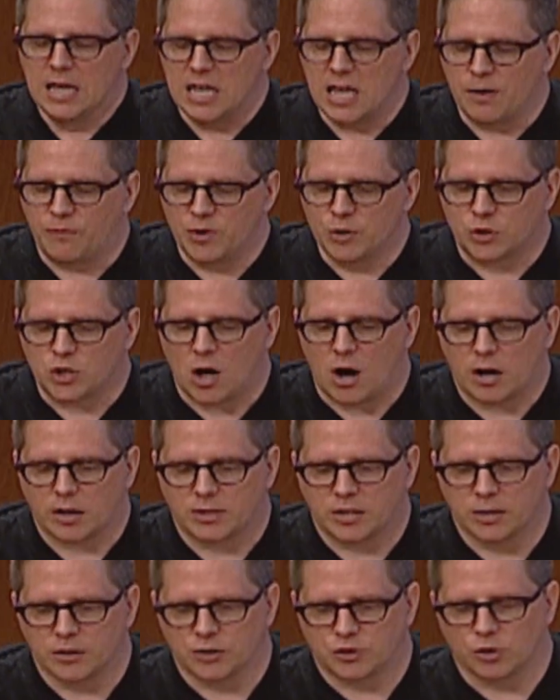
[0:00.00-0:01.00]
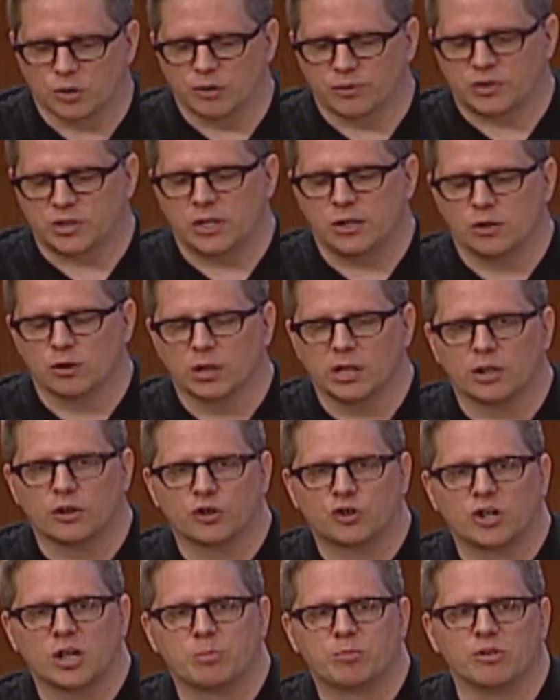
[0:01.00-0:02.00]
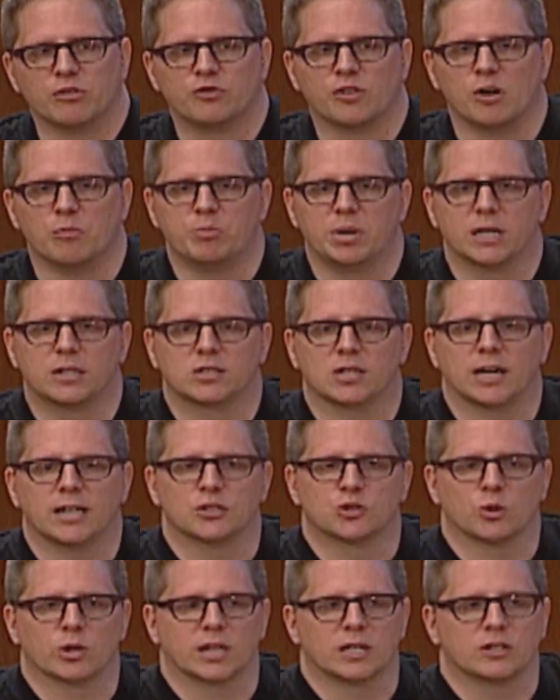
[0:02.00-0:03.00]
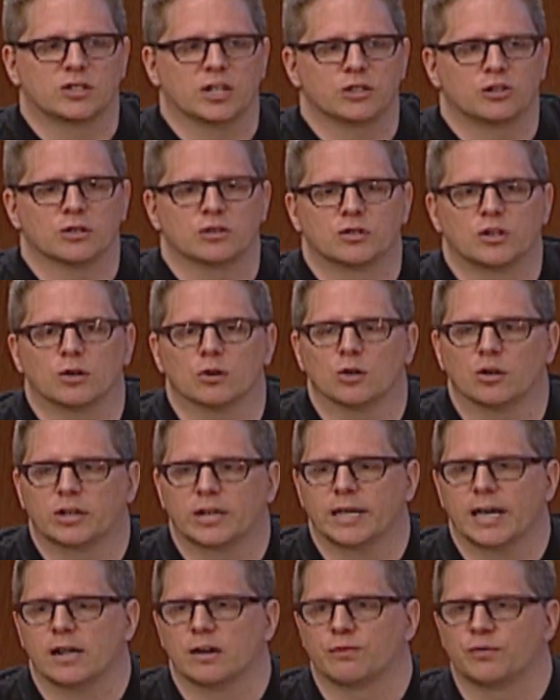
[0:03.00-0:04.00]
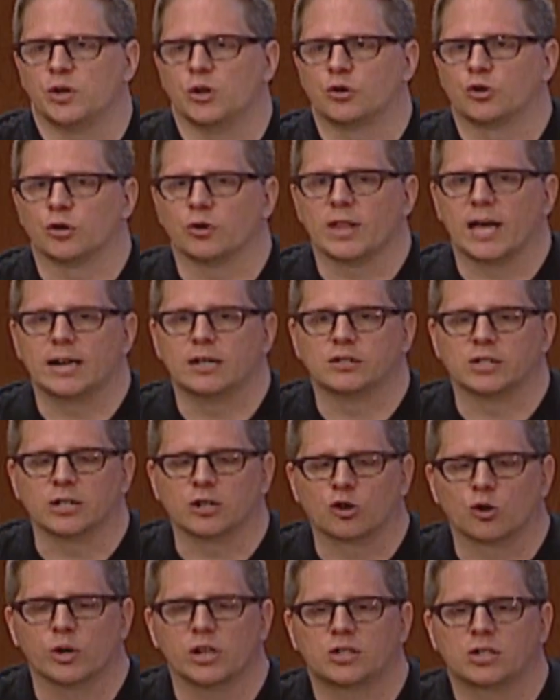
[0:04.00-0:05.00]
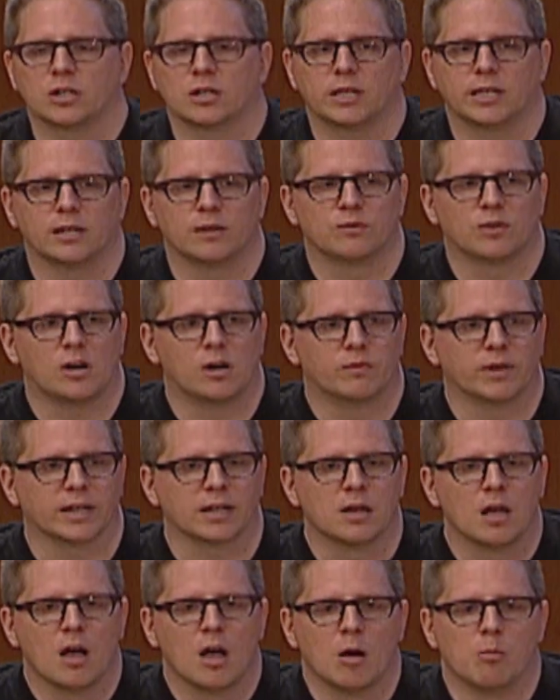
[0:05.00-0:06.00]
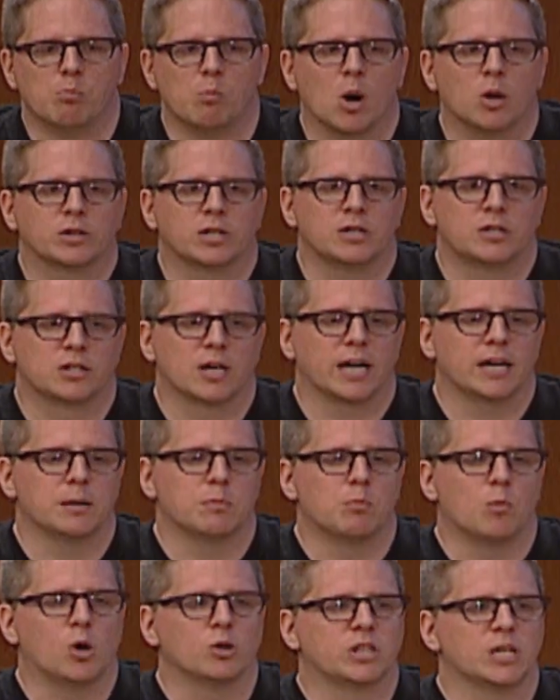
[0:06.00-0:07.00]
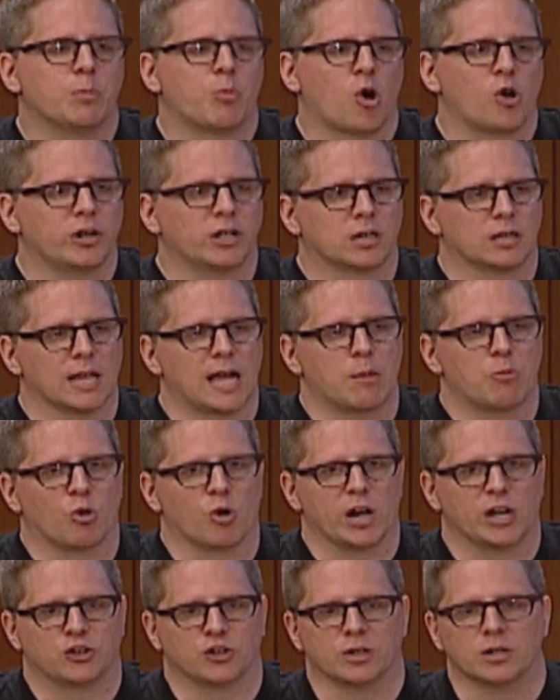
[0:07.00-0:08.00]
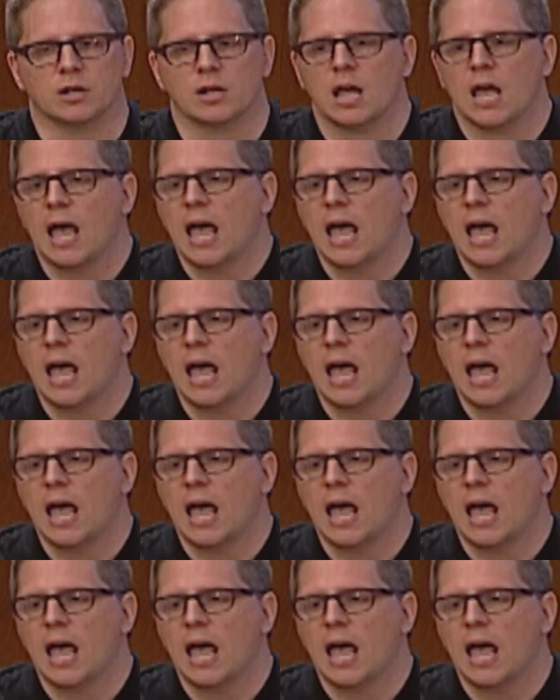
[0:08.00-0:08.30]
If you talk to the sort of senior leadership of big science organizations, they're looking at a future that is increasingly involving multi-site, multi-party collaboration.